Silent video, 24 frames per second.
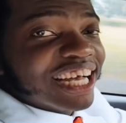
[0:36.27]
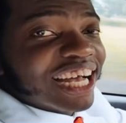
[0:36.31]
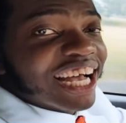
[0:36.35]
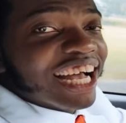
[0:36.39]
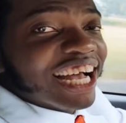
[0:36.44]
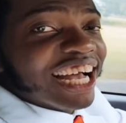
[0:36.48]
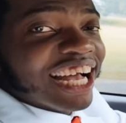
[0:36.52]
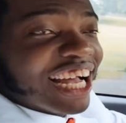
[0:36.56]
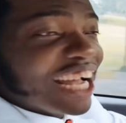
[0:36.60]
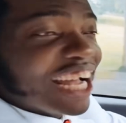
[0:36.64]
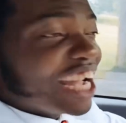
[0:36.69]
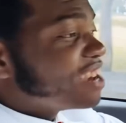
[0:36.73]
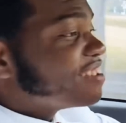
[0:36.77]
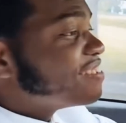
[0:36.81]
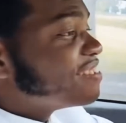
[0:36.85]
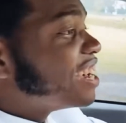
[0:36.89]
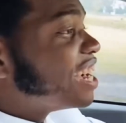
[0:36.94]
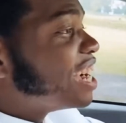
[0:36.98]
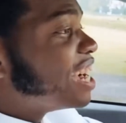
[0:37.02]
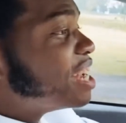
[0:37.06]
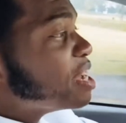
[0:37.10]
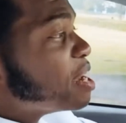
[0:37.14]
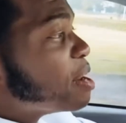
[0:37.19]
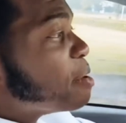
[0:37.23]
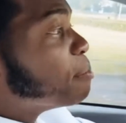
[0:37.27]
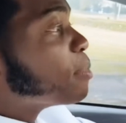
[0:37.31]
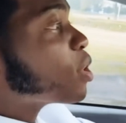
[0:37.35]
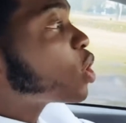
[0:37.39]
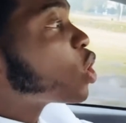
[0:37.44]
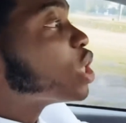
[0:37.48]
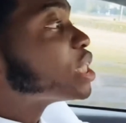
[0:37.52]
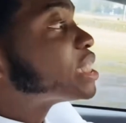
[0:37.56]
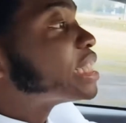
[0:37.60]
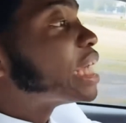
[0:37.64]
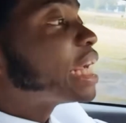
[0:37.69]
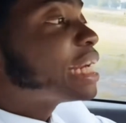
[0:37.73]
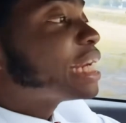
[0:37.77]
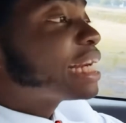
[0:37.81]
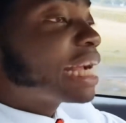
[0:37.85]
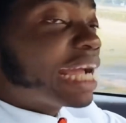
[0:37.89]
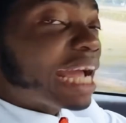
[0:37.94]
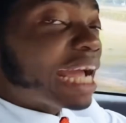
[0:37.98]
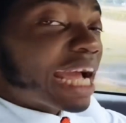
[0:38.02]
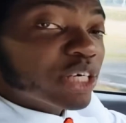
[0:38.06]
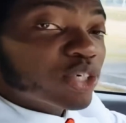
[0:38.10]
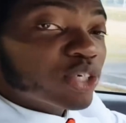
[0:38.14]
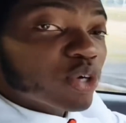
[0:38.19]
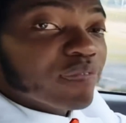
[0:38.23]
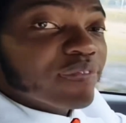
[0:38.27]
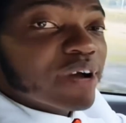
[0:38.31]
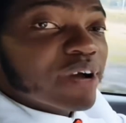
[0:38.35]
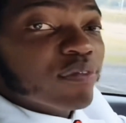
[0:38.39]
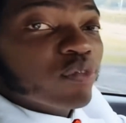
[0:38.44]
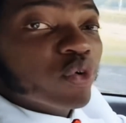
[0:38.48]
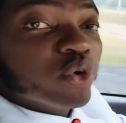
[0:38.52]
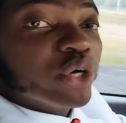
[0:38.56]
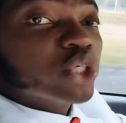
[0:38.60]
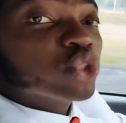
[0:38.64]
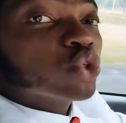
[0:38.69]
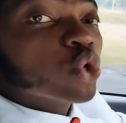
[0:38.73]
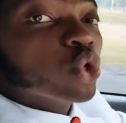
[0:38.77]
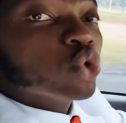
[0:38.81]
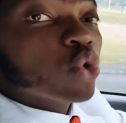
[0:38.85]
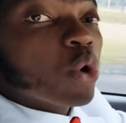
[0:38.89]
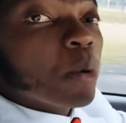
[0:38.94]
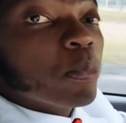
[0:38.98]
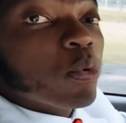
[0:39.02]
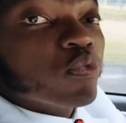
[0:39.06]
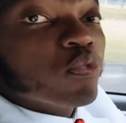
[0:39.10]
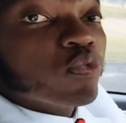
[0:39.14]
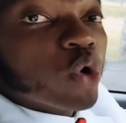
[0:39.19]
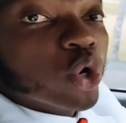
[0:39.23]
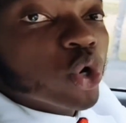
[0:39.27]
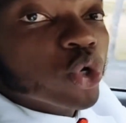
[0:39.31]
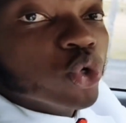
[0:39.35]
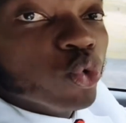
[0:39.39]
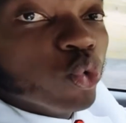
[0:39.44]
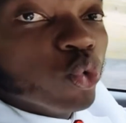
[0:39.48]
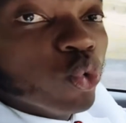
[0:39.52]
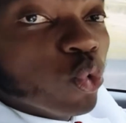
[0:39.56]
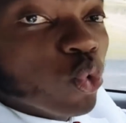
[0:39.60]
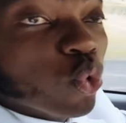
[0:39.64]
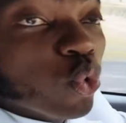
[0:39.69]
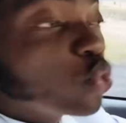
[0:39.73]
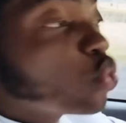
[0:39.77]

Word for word: Amen. Because the gate of heaven is going to open for you.